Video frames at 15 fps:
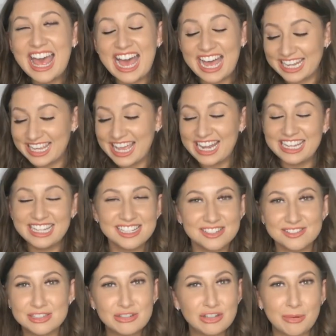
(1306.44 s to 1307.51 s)
and yeah at least I've
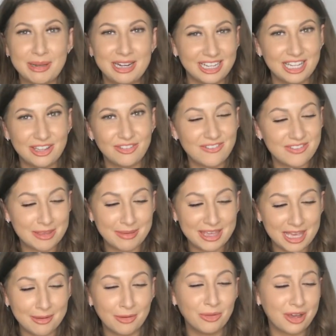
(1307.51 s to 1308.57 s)
still got my lucky
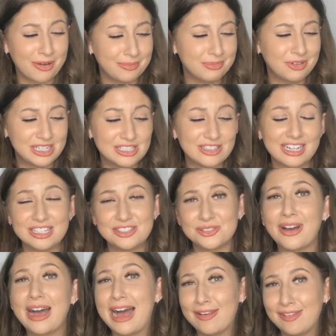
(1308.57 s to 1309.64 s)
50p although I'm not entirely sure how